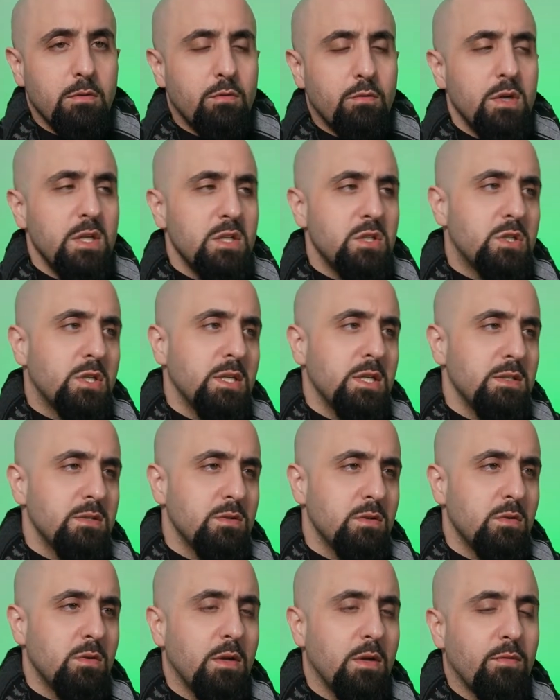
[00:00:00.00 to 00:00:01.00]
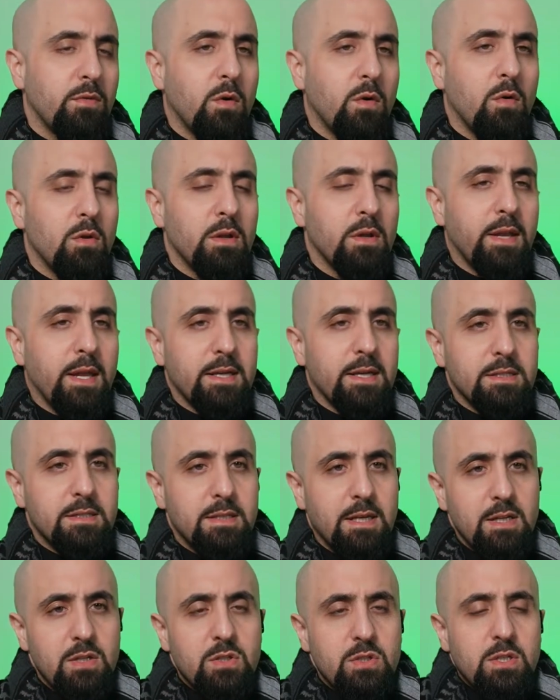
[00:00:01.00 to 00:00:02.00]
rich history of
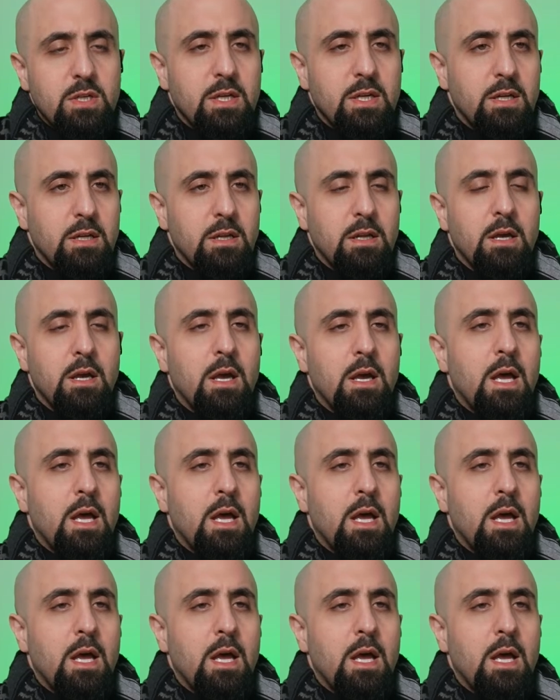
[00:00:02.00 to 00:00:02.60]
colonization,